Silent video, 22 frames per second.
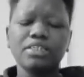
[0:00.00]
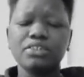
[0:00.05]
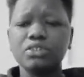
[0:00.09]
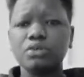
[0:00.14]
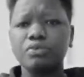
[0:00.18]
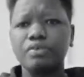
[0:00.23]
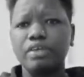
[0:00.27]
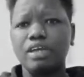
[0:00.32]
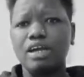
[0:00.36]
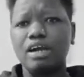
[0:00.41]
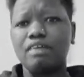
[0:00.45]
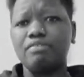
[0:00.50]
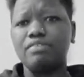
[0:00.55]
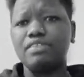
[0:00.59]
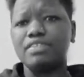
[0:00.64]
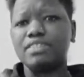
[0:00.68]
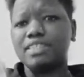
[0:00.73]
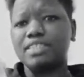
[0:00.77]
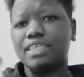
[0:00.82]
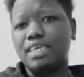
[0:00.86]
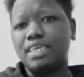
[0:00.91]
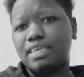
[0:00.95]
so we have
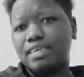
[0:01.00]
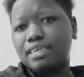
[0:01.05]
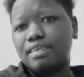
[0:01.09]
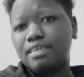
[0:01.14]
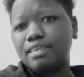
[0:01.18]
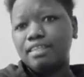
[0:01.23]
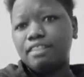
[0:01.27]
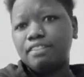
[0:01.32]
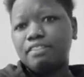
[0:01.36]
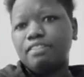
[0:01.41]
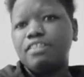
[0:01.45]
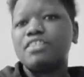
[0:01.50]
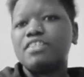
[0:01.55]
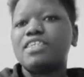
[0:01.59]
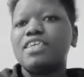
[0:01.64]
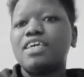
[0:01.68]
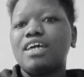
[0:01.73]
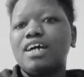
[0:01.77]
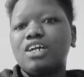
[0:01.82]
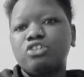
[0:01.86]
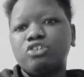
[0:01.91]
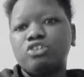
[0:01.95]
this A. This
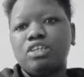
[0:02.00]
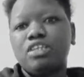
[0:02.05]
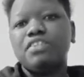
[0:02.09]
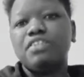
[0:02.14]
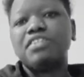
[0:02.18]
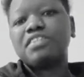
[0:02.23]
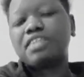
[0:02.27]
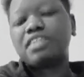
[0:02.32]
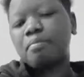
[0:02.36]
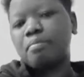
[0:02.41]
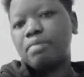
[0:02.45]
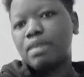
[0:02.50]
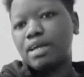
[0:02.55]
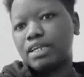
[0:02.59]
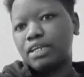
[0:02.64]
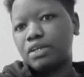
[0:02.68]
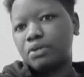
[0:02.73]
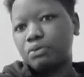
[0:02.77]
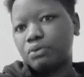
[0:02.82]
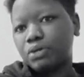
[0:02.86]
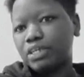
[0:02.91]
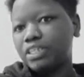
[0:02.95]
is a black
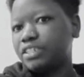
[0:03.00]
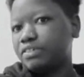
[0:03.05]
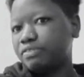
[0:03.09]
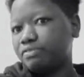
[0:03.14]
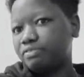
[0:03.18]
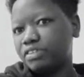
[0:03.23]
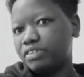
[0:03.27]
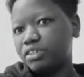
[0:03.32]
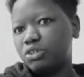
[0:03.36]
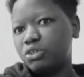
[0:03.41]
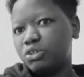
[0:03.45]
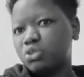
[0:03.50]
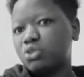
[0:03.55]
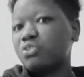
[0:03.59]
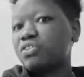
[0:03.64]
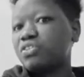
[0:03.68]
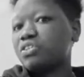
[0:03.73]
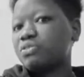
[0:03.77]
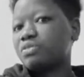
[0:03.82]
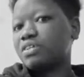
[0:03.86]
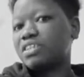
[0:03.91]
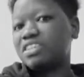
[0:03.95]
and white video, so
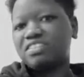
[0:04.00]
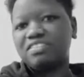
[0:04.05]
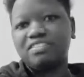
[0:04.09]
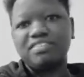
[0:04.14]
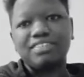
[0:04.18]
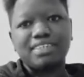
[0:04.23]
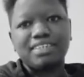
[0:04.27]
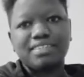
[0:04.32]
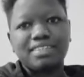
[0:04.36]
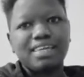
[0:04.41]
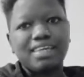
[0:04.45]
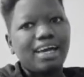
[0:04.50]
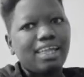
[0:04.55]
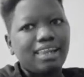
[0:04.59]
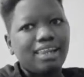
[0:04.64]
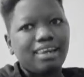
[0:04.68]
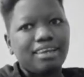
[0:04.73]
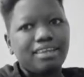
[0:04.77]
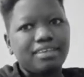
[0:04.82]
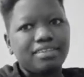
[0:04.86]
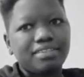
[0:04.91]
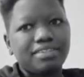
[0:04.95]
this one is just
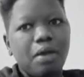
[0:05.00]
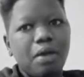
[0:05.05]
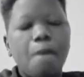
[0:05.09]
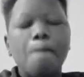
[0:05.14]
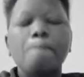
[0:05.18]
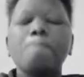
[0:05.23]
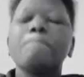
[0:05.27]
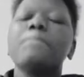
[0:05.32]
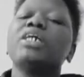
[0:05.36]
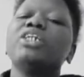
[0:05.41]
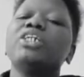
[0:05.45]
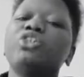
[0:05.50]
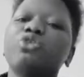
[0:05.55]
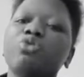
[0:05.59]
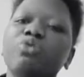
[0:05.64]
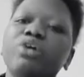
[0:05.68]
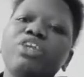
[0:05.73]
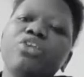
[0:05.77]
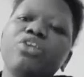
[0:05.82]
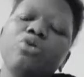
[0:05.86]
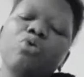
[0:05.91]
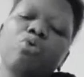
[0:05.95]
colorless. But
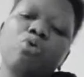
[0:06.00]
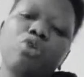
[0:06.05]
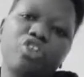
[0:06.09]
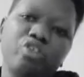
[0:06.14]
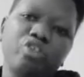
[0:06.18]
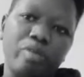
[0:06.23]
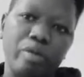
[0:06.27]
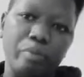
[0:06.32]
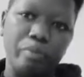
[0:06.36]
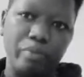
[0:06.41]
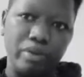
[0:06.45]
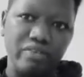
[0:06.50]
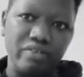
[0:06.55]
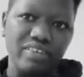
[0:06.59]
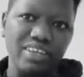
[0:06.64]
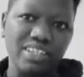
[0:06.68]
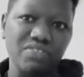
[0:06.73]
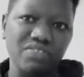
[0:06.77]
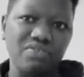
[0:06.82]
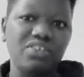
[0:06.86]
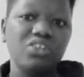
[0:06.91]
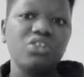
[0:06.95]
when you watch my
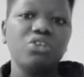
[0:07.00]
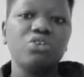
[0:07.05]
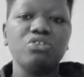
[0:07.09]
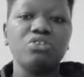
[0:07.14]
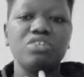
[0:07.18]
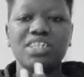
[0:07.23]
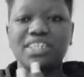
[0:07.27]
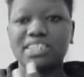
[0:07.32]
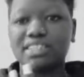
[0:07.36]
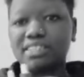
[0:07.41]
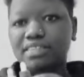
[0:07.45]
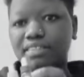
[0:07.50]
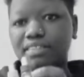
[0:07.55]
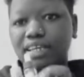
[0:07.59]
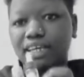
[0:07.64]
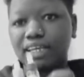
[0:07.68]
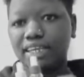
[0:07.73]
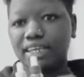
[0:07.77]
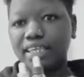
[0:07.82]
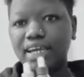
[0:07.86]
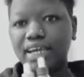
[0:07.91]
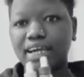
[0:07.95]
previous video, you just see the
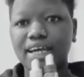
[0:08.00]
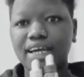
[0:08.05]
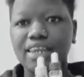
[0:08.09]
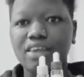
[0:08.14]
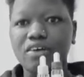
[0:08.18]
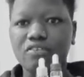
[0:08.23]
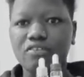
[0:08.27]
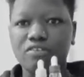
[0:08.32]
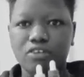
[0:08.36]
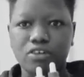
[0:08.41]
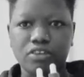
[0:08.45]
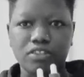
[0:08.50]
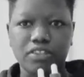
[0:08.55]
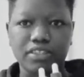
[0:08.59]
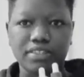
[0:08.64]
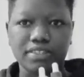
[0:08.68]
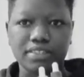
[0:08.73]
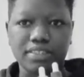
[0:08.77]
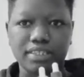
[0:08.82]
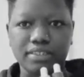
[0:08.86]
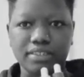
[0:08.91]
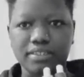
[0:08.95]
clear color of all these
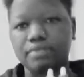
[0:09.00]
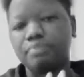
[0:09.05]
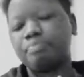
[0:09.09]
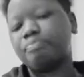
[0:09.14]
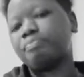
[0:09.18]
things.